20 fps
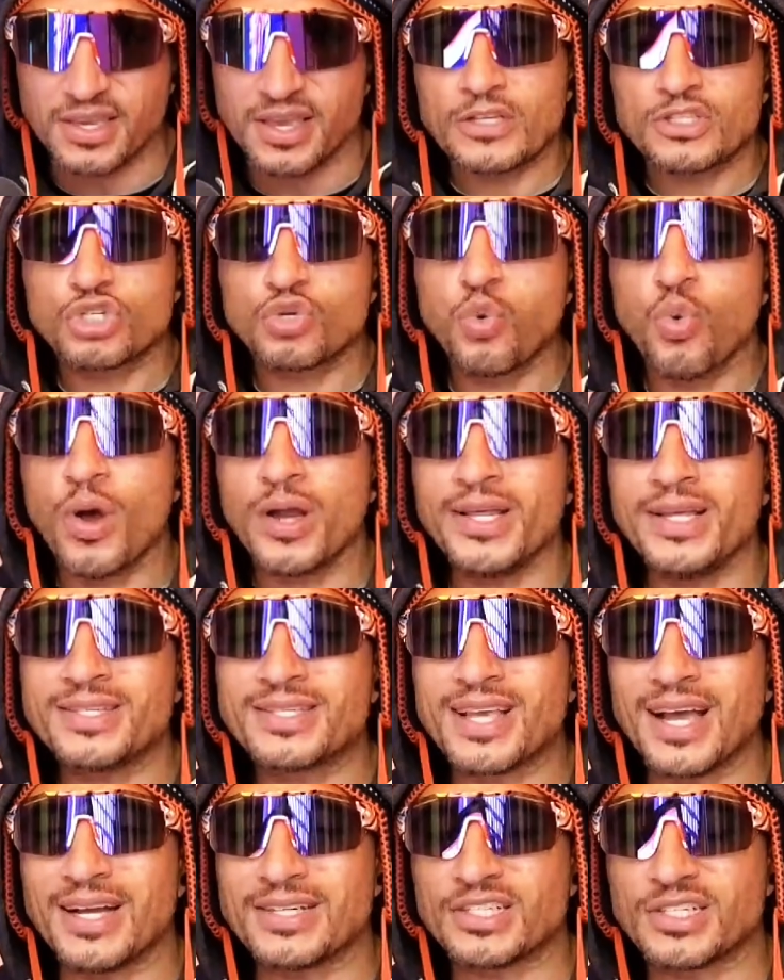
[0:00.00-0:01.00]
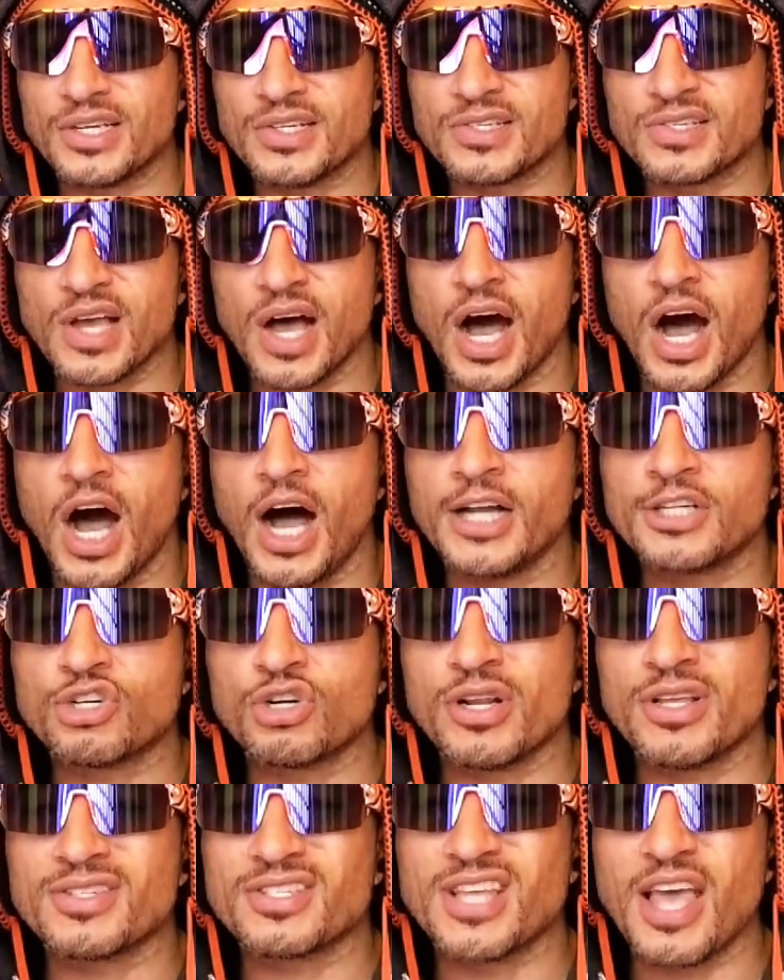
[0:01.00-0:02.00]
20 touches,
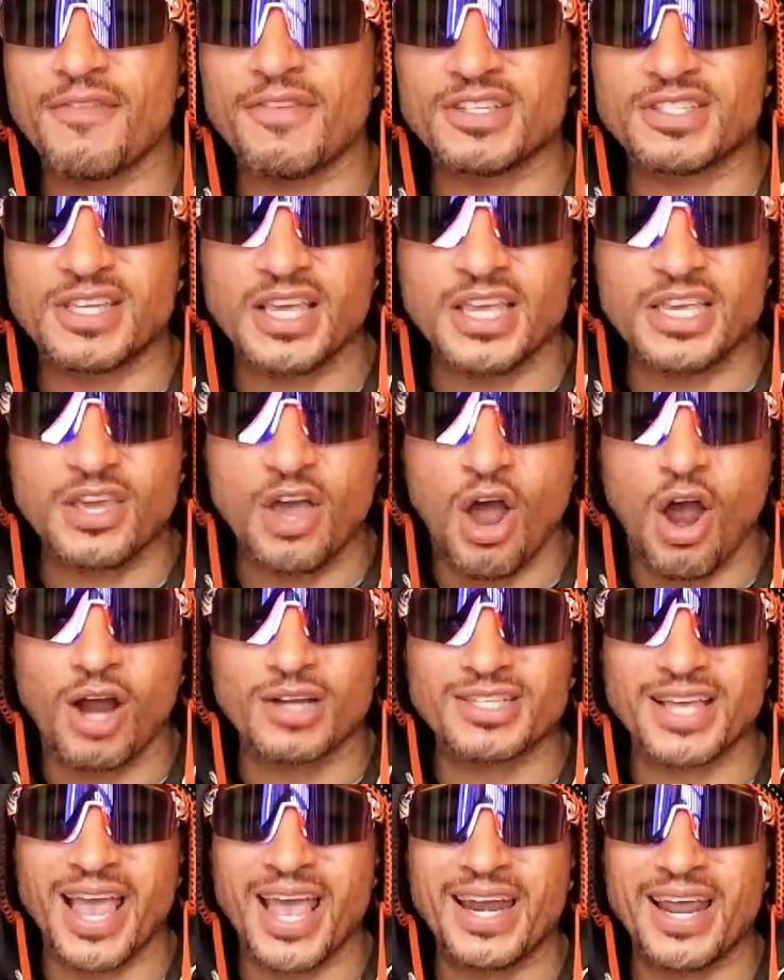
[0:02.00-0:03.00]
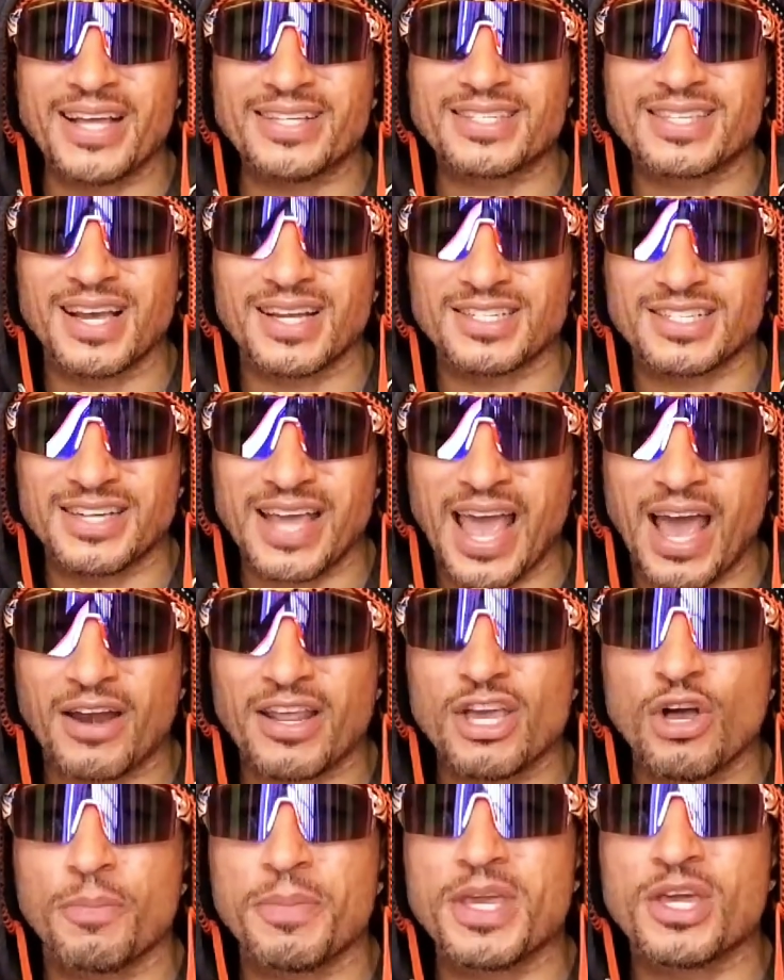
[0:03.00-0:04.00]
117 yards, and a touchdown.
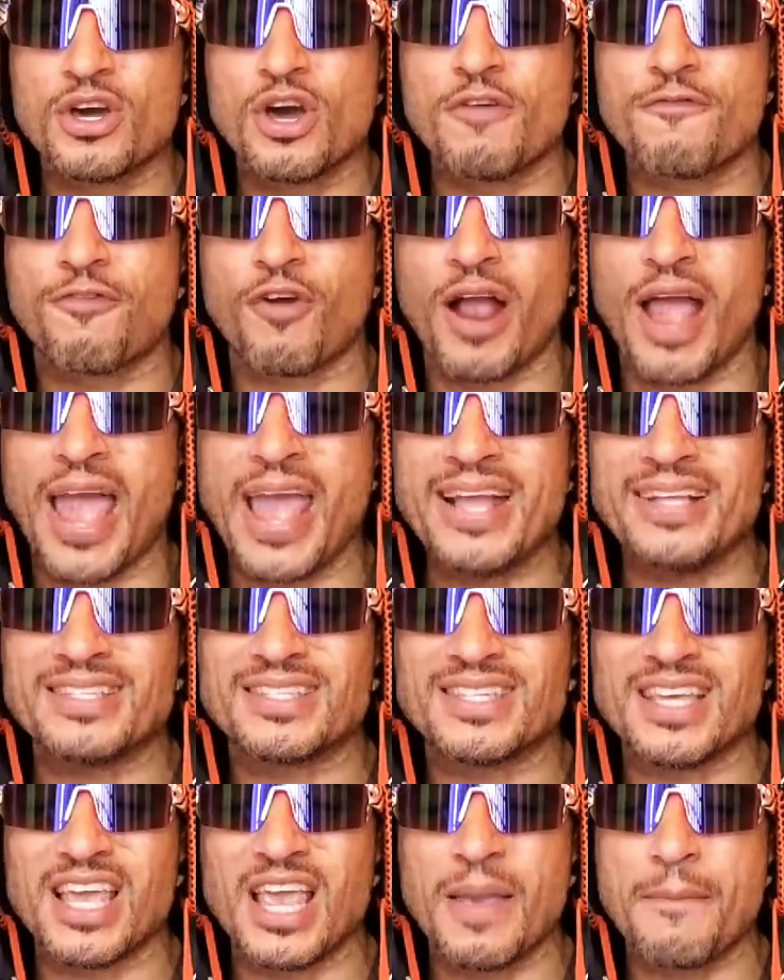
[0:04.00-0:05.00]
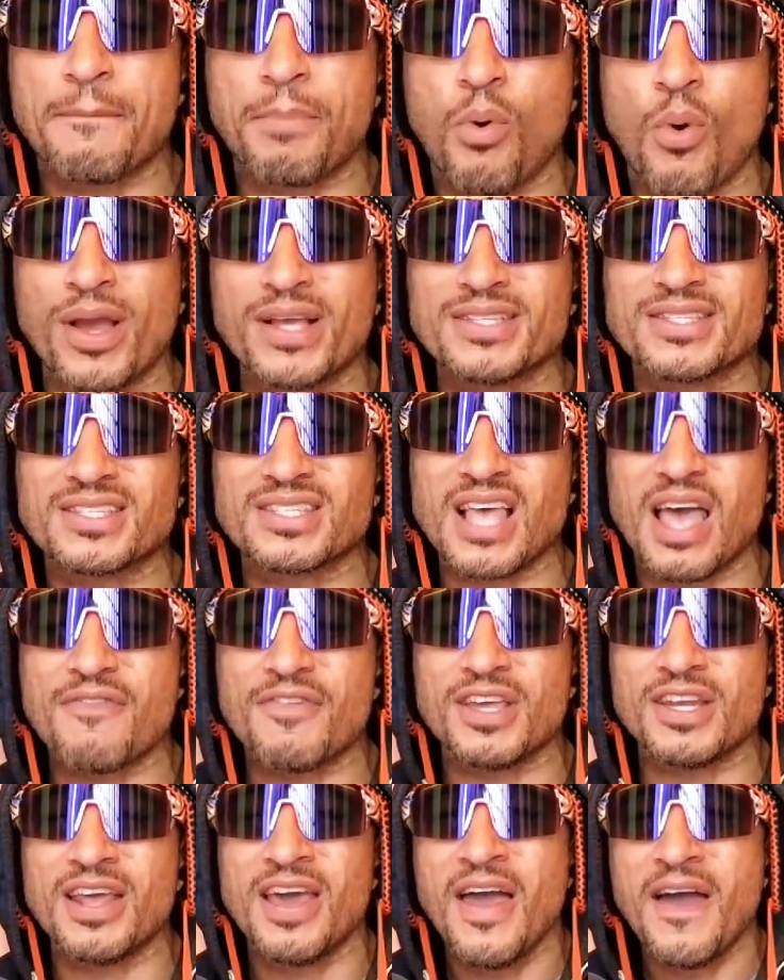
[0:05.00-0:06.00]
He'll be good for
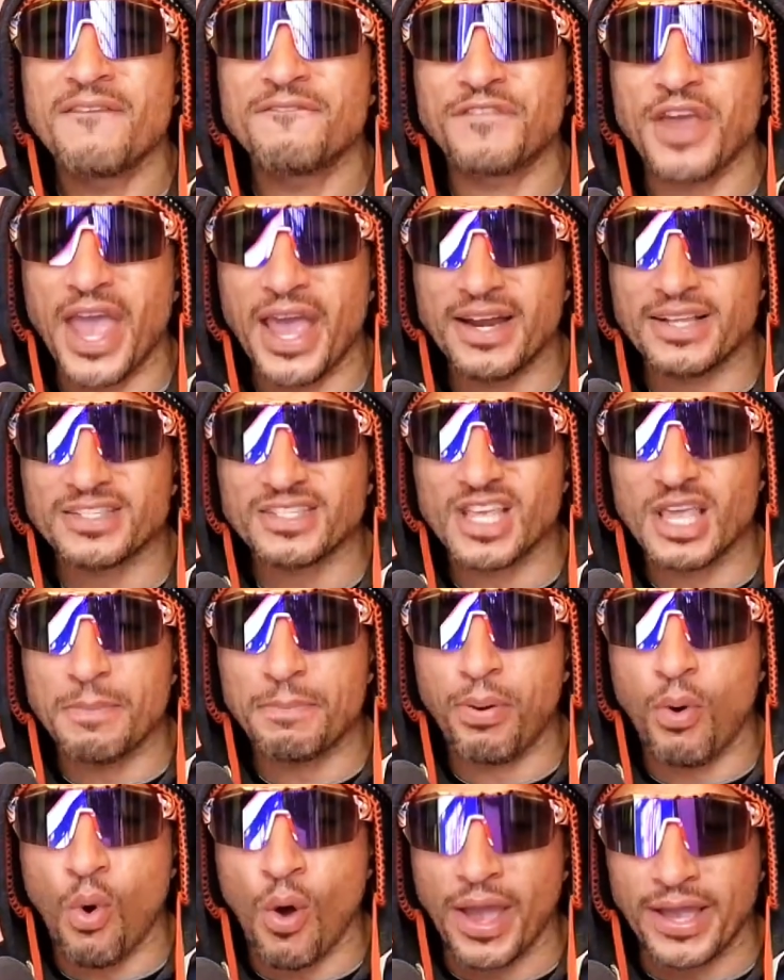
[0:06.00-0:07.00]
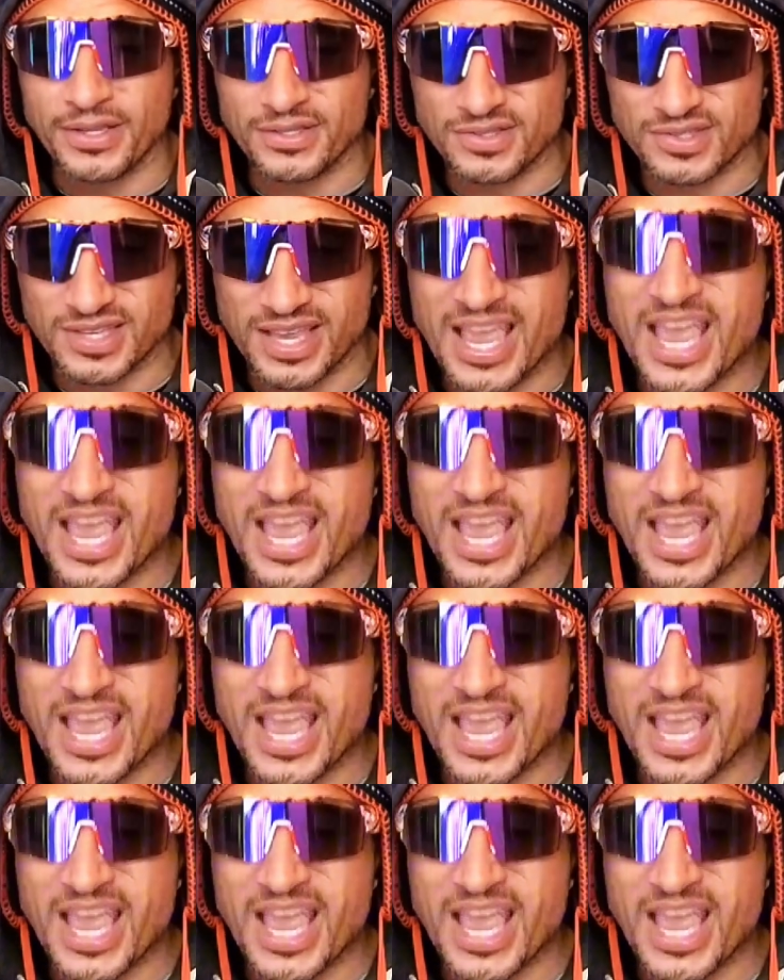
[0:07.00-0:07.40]
18.7 fantasy points.